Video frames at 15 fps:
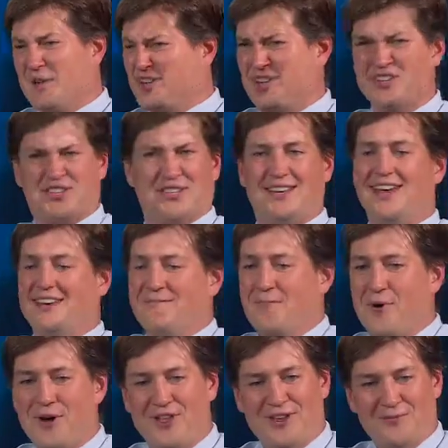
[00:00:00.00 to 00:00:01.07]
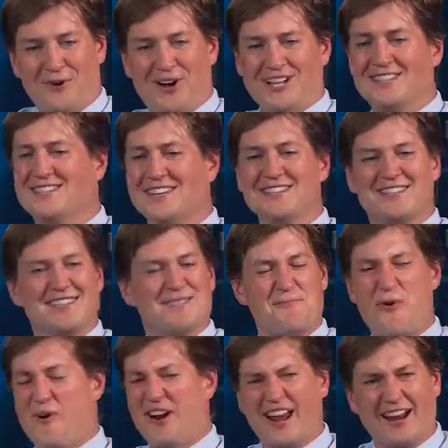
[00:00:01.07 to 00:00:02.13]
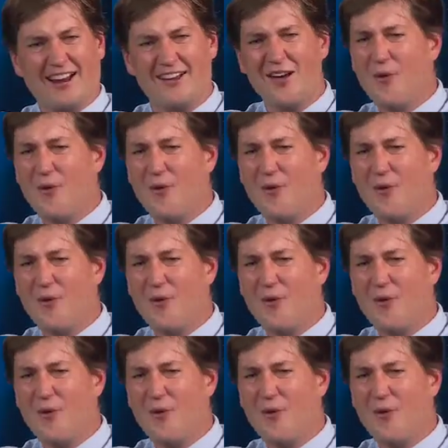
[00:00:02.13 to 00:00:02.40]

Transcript: Just more than once since this morning.